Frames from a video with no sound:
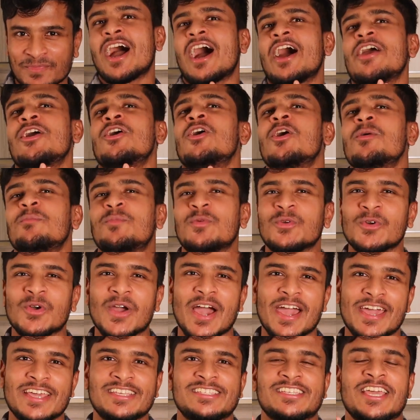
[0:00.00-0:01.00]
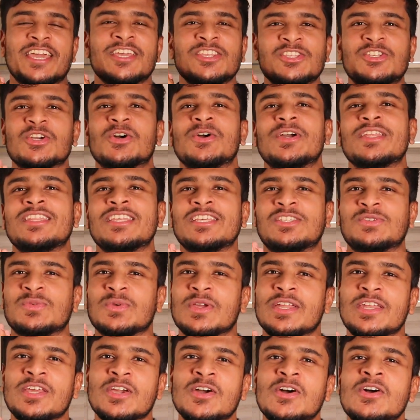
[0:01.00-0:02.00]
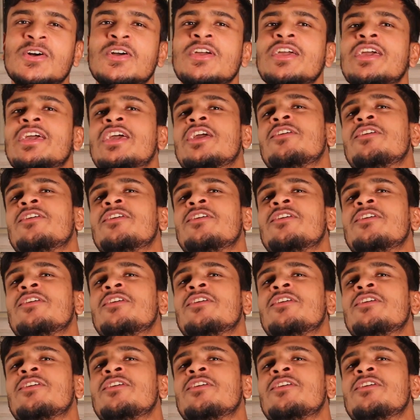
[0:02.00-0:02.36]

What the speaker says: I hope you guys enjoy this video.